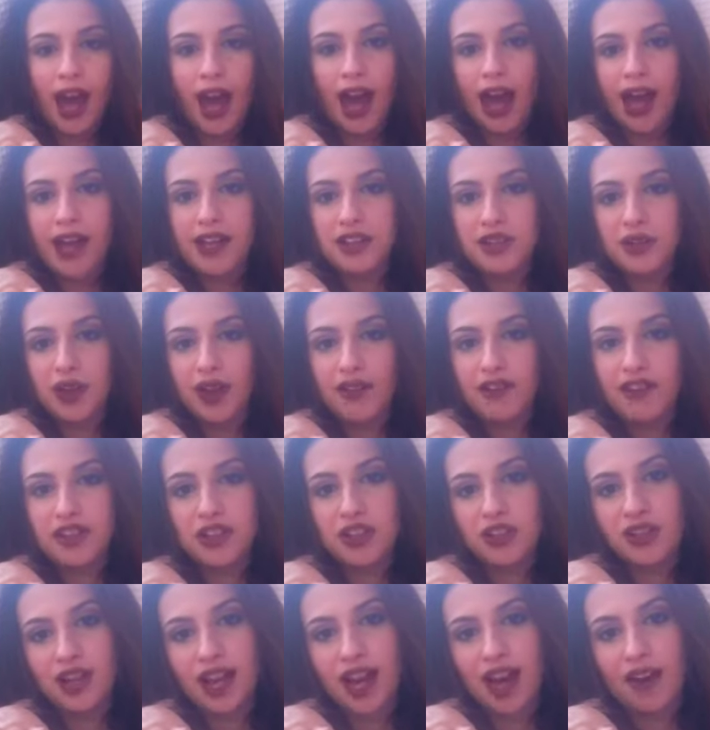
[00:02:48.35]
I do have
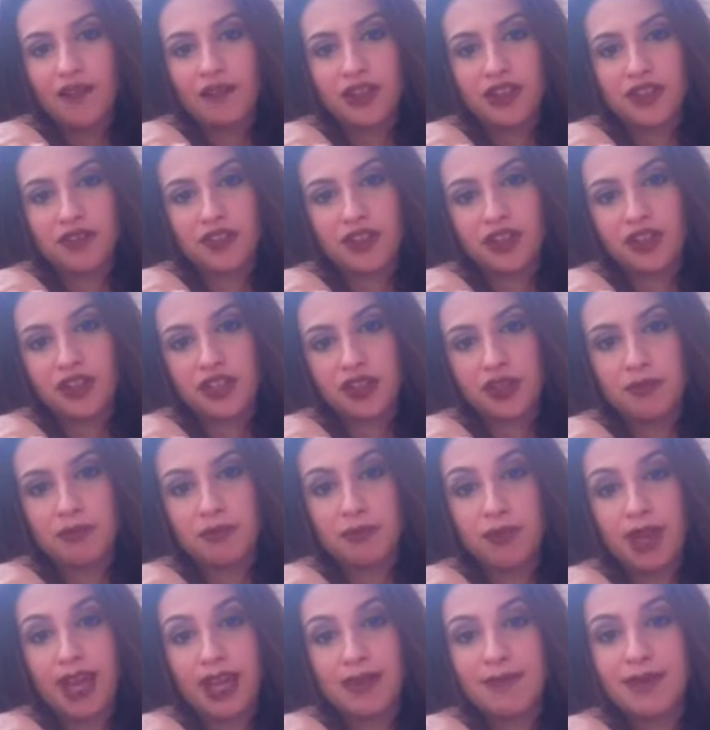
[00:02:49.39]
certain outfits for
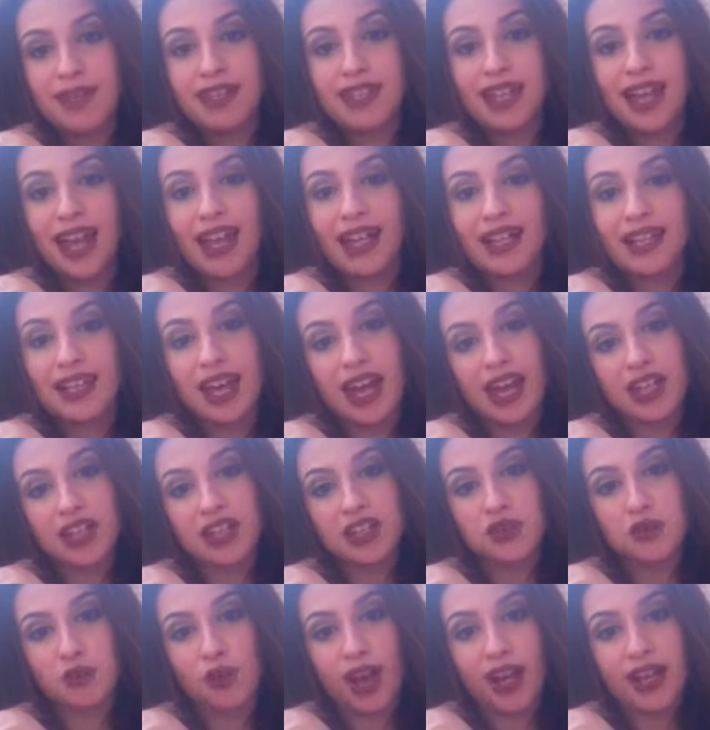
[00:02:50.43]
certain babies and
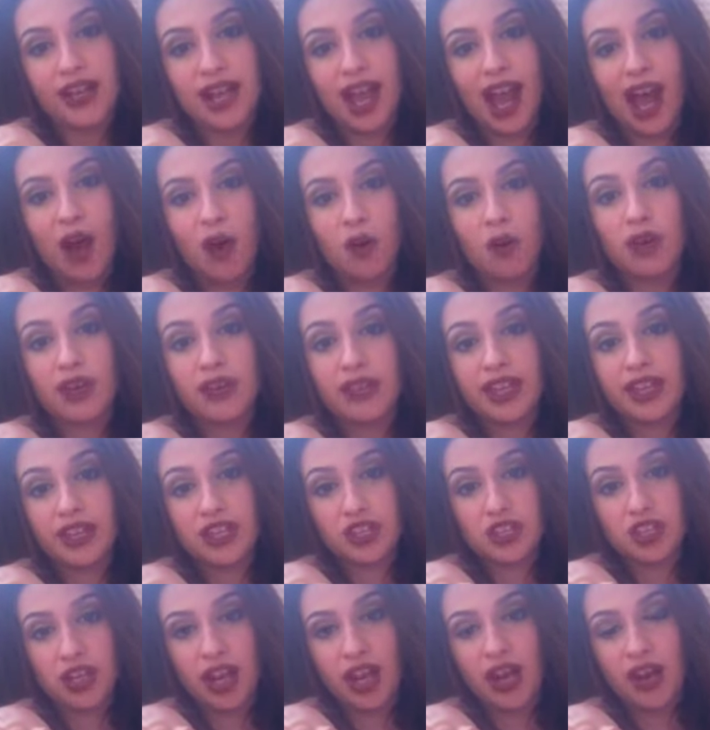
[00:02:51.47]
yes, right now they
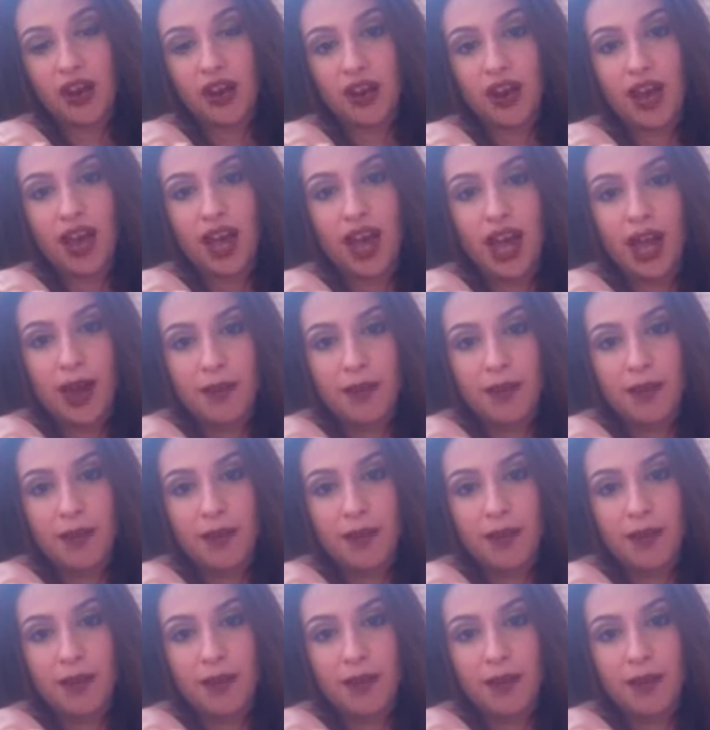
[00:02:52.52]
share,